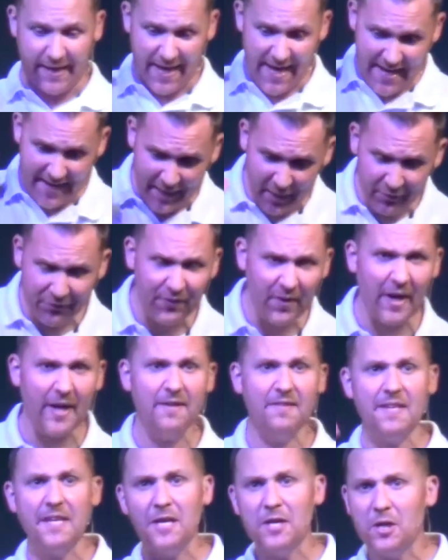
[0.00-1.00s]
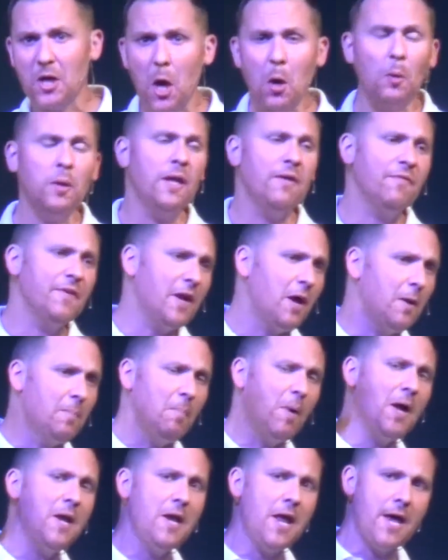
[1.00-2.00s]
like, hey, here's an idea. Go live it
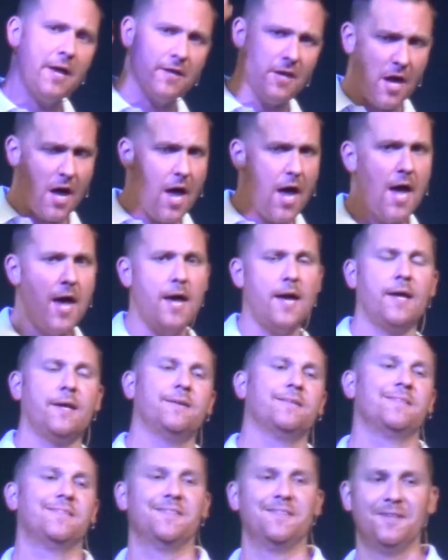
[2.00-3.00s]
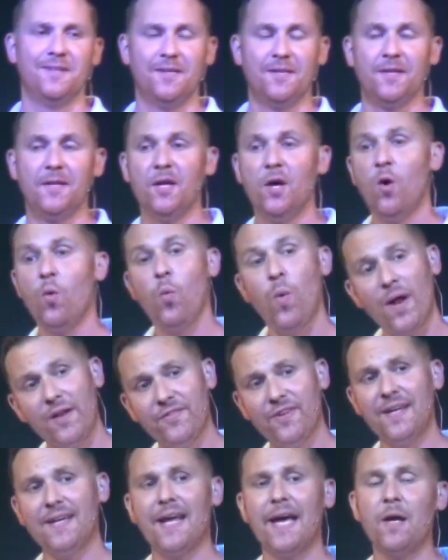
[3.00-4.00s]
on Monday. Yay.
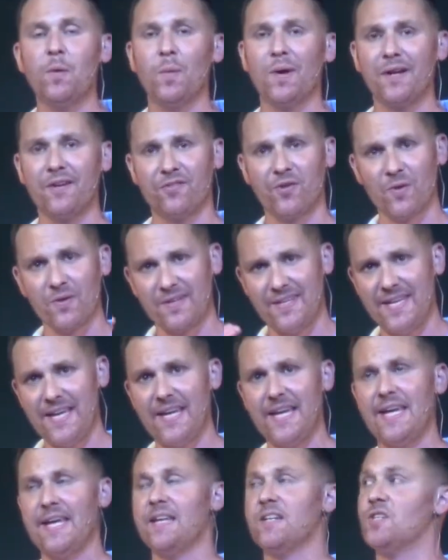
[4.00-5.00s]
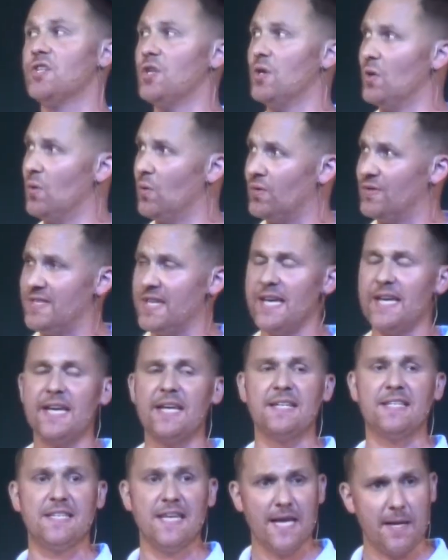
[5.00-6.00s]
Wednesday night, we're going to start getting into
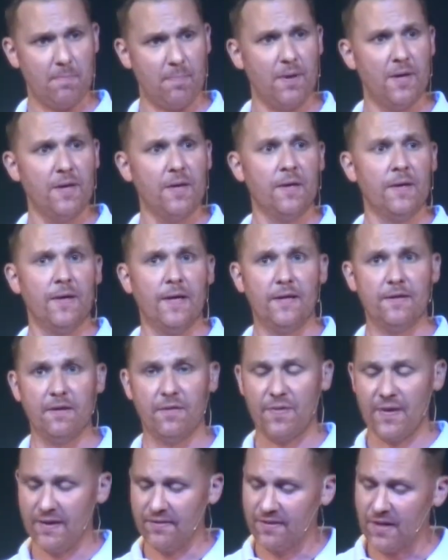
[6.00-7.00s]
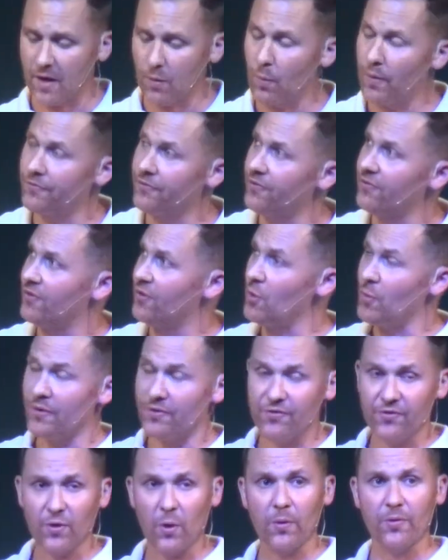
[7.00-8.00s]
digging deep into the things God wants us to
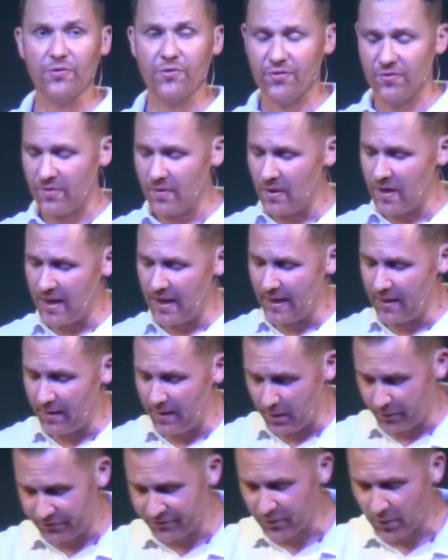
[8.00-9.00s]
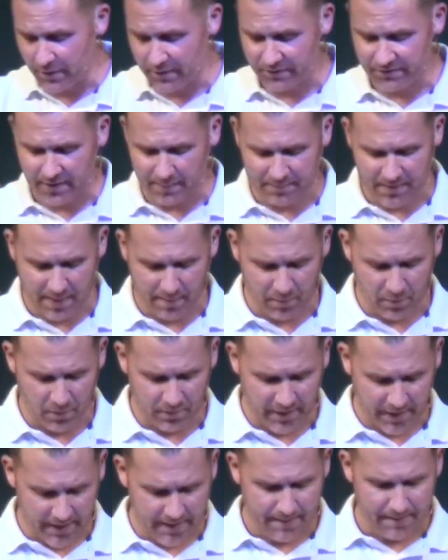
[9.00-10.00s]
do. It'll start in
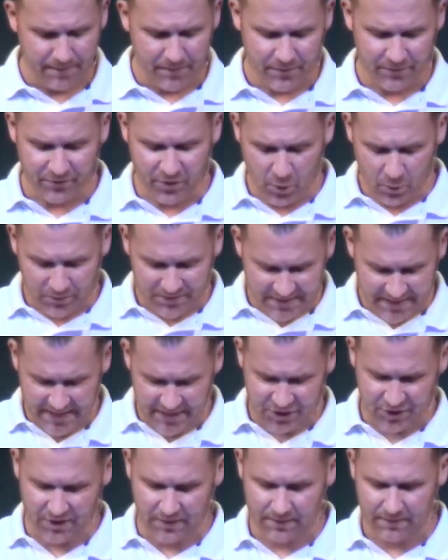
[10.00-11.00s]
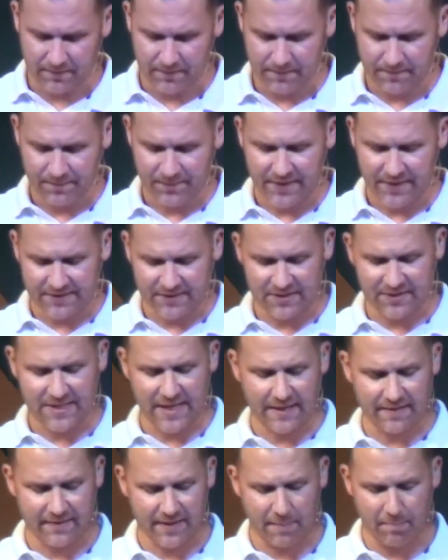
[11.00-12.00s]
September, okay? So teaching. That's the
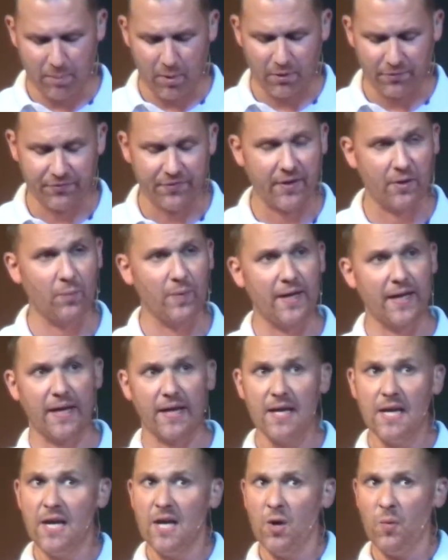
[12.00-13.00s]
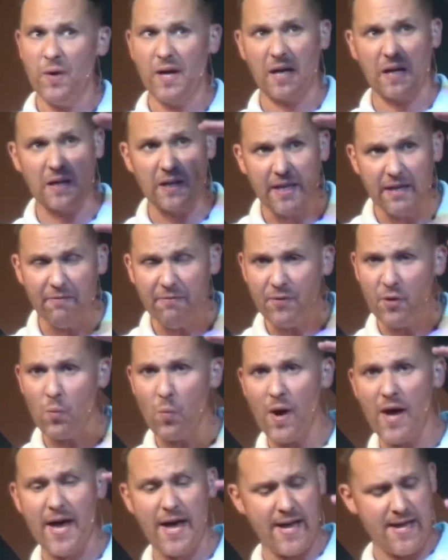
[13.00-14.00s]
second thing Paul said. We got to live
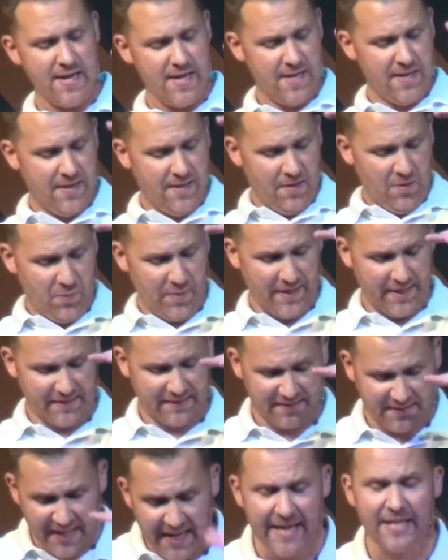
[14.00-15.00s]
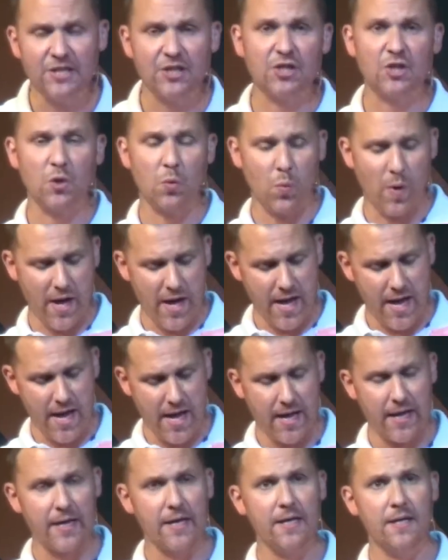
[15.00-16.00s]
the way. We got to teach the
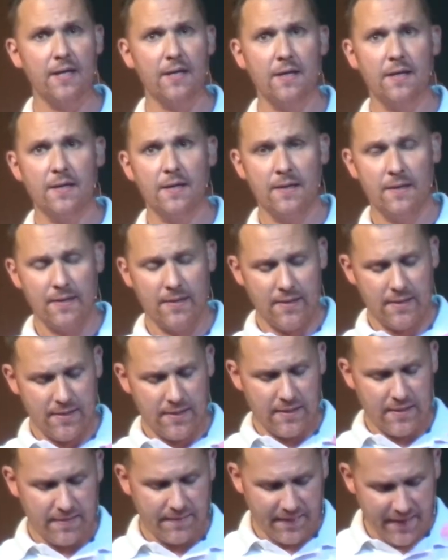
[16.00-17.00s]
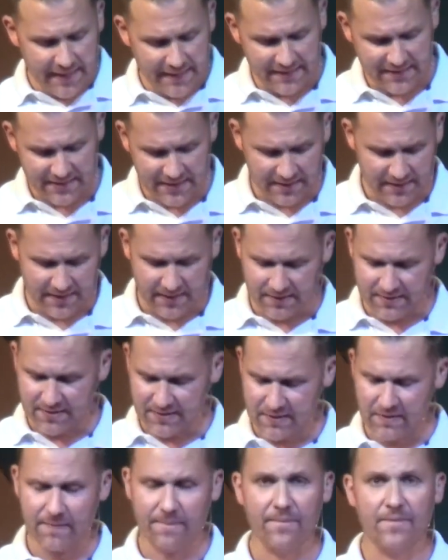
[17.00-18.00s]
way. And then he said
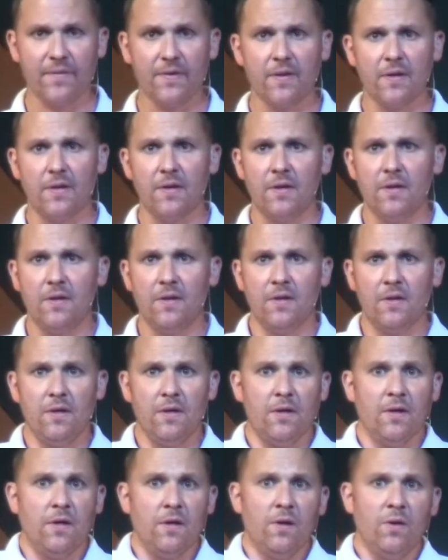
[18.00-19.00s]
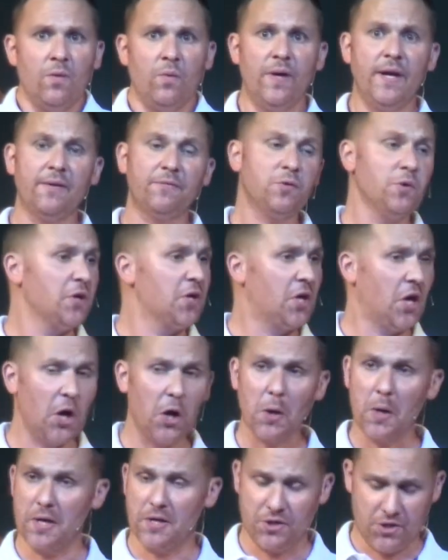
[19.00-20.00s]
this. We have to
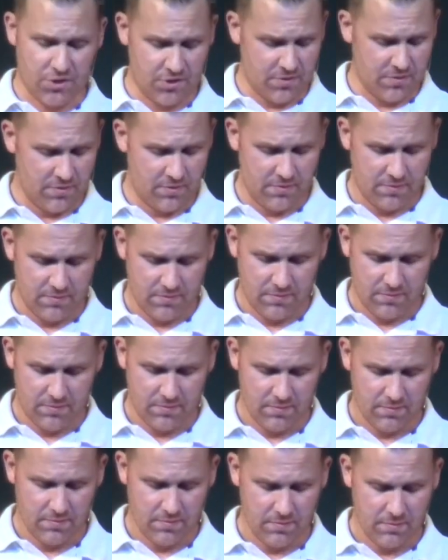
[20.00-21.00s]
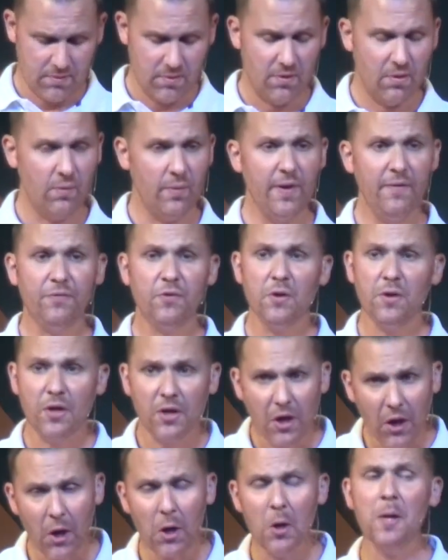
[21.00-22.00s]
encourage. We have to
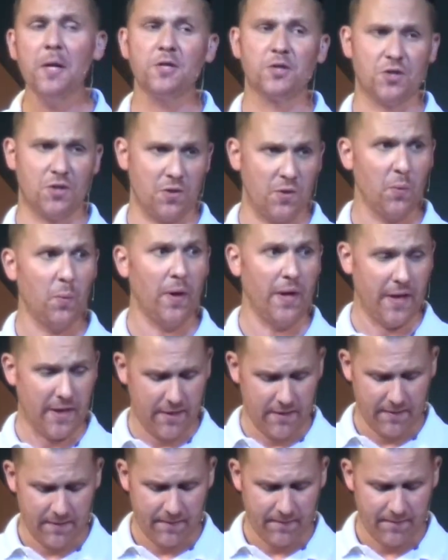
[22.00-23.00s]
encourage the way.